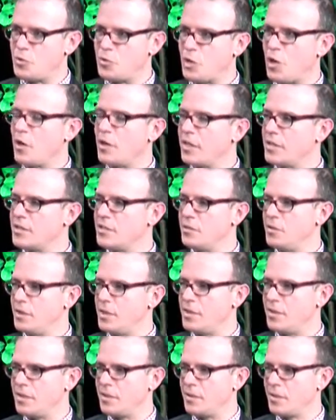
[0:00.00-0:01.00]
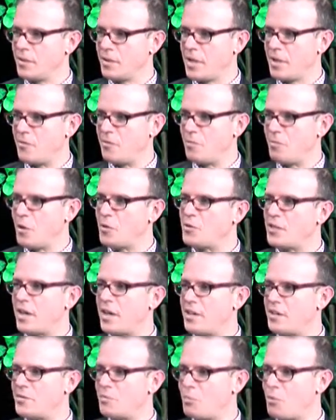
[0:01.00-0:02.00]
targets. You need a kind of
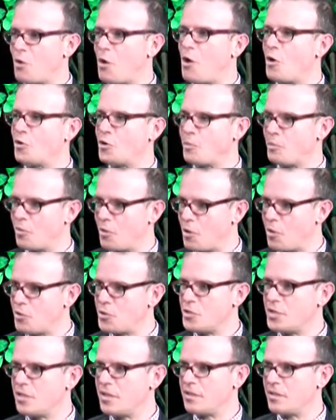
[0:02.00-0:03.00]
multi-pronged approach, and